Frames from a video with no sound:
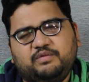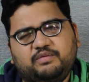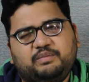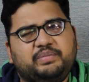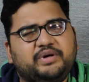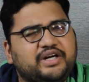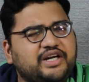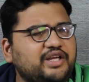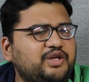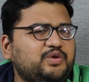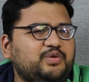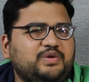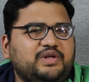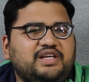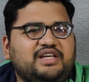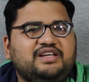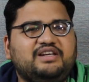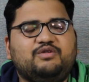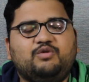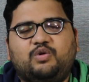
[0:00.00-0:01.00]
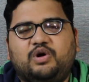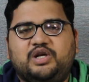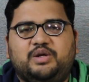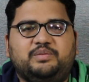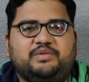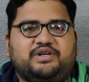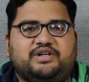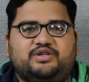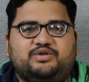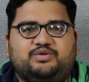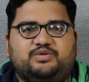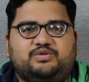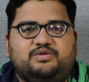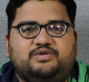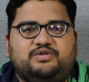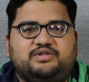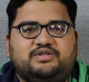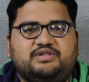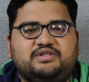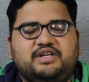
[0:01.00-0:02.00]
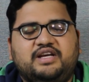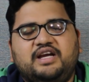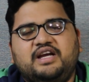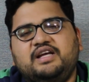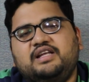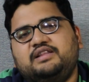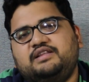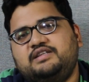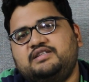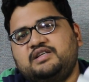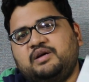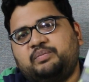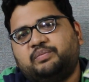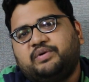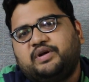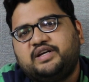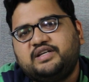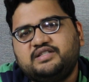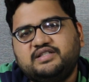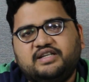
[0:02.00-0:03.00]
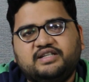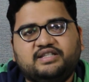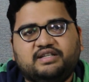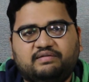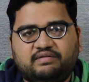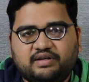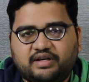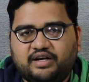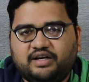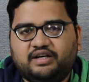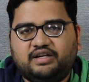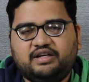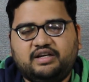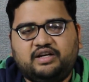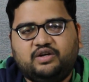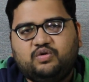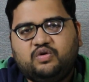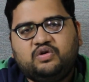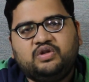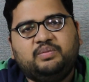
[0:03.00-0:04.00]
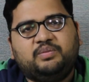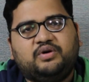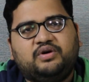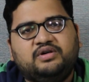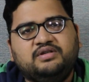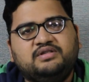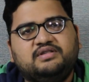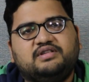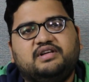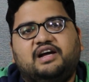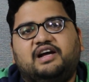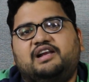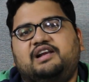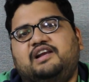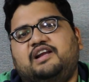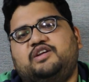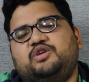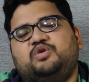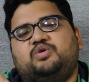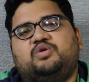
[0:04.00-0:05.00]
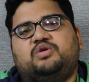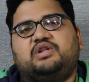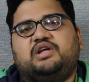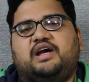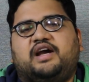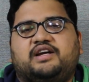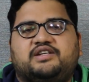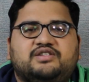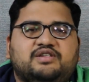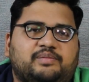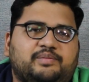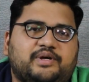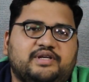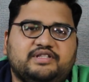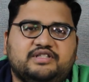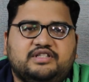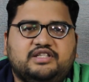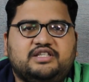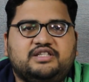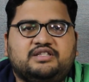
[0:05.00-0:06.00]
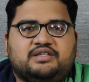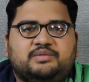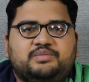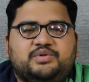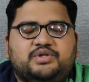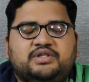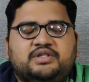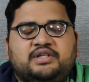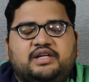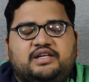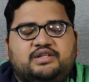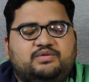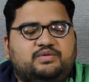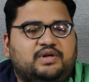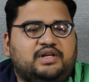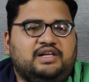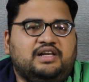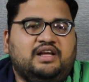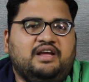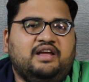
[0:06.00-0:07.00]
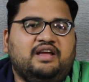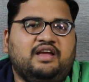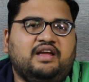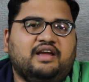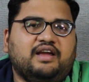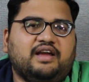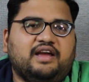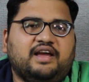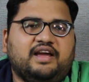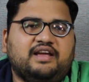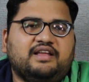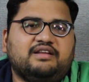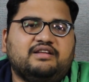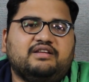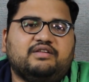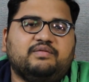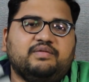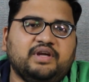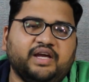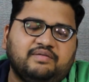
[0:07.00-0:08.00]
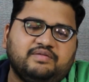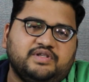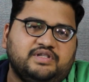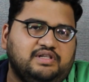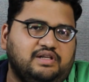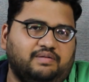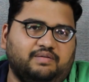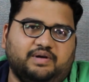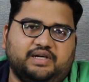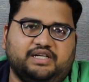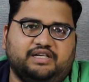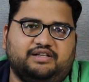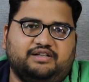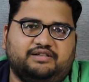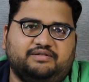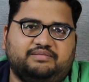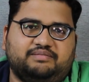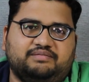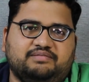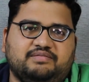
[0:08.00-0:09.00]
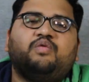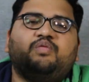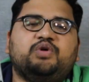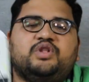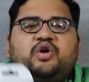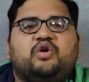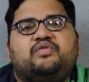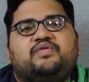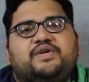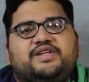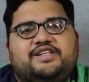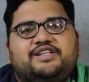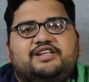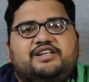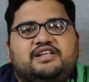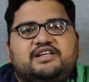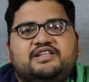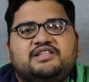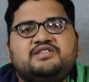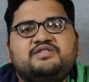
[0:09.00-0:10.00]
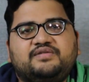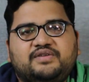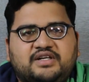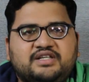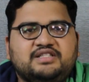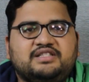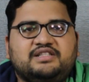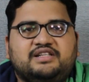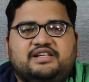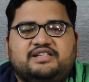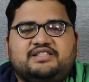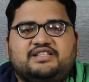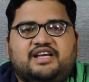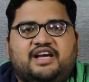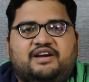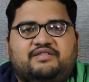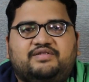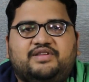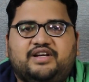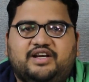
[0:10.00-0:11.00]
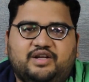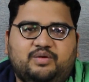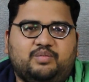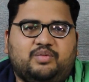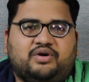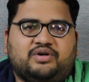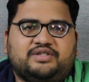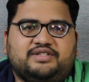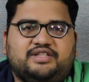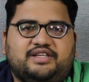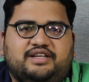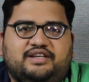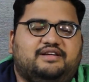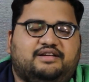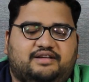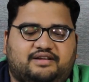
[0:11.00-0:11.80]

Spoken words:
pretty unique volume controls. These are priced at $7.99 on the box. I'll let you know the actual price in the description as well. And we have the silver color. Without further delays, first let's have the unboxing.